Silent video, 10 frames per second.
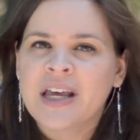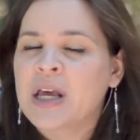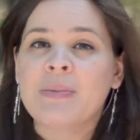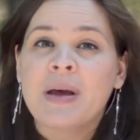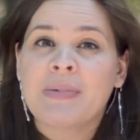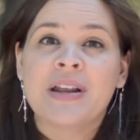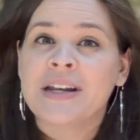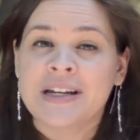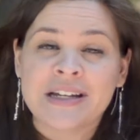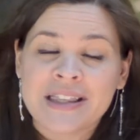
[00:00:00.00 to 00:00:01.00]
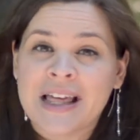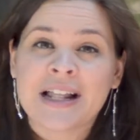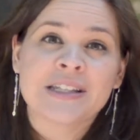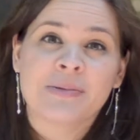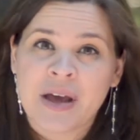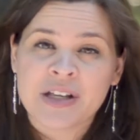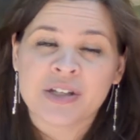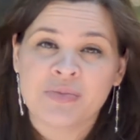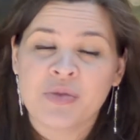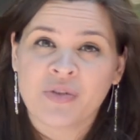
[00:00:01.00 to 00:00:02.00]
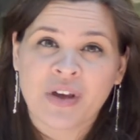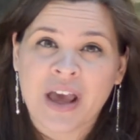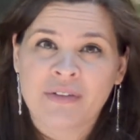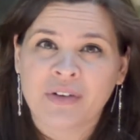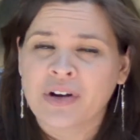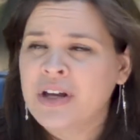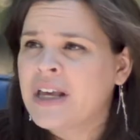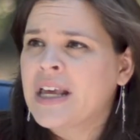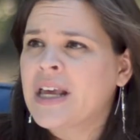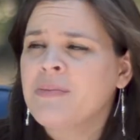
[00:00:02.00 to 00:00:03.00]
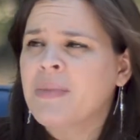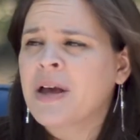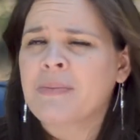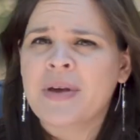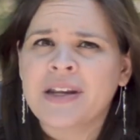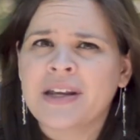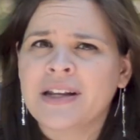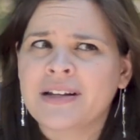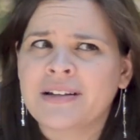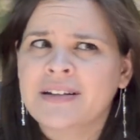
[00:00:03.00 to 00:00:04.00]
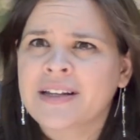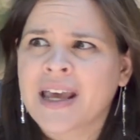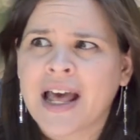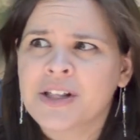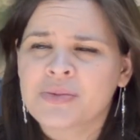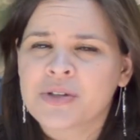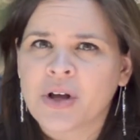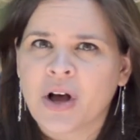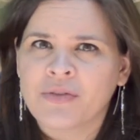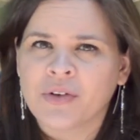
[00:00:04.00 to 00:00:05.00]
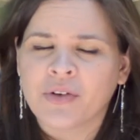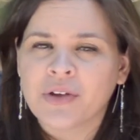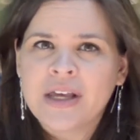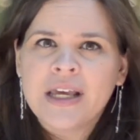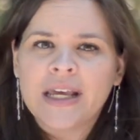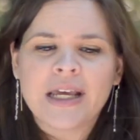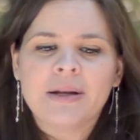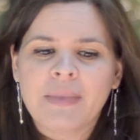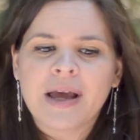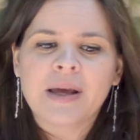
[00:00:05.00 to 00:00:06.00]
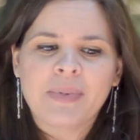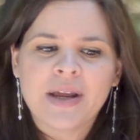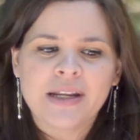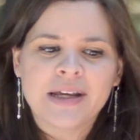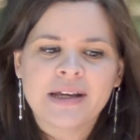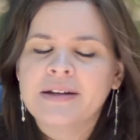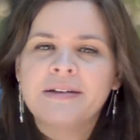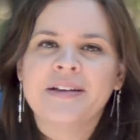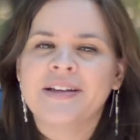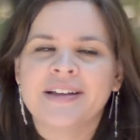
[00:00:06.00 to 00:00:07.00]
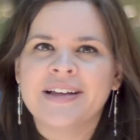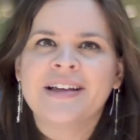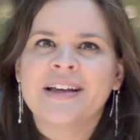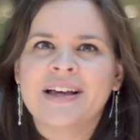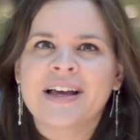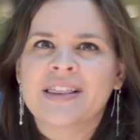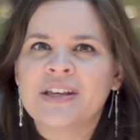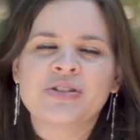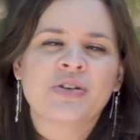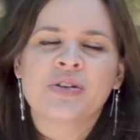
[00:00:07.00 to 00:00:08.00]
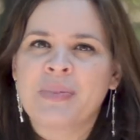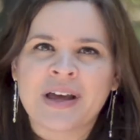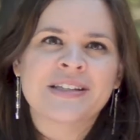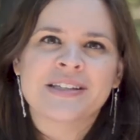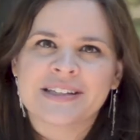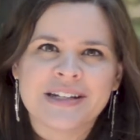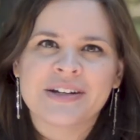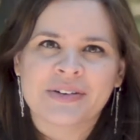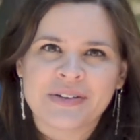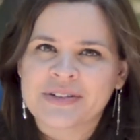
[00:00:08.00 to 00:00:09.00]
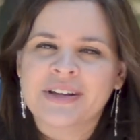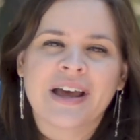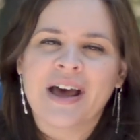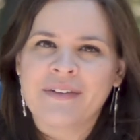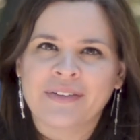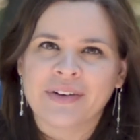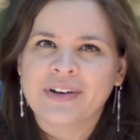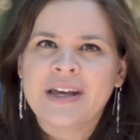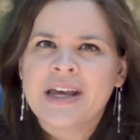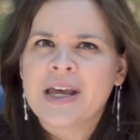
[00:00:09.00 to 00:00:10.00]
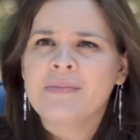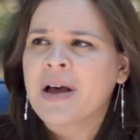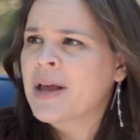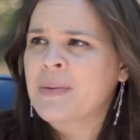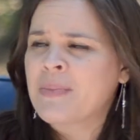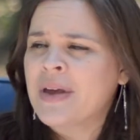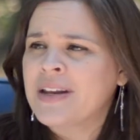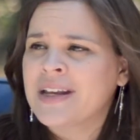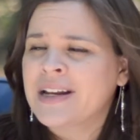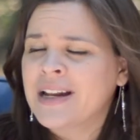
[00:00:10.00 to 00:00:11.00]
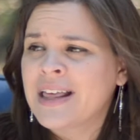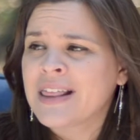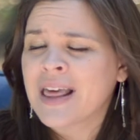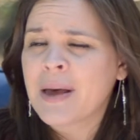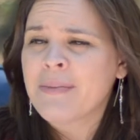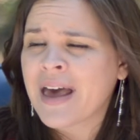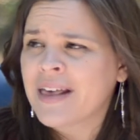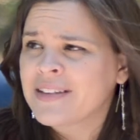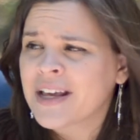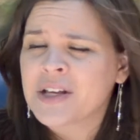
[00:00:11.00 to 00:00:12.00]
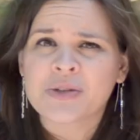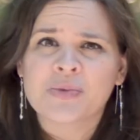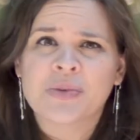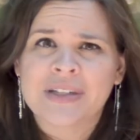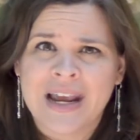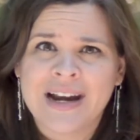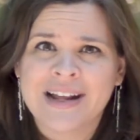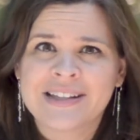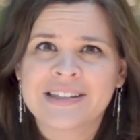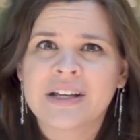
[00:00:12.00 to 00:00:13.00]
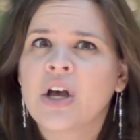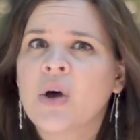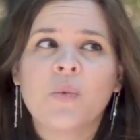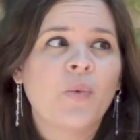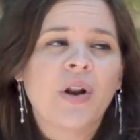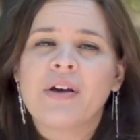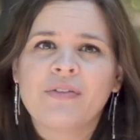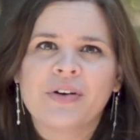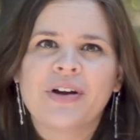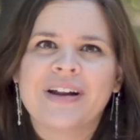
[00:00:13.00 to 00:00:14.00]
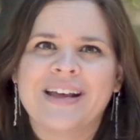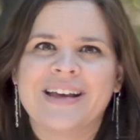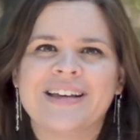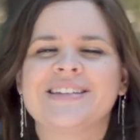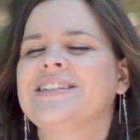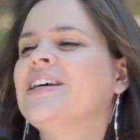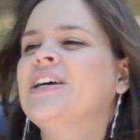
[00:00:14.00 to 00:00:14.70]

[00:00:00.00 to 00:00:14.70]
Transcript: that's the best movie ever. In my opinion, Cats was awful. In my opinion, these are the best sneakers ever. In my opinion, that math test was heinous. Whatever it is.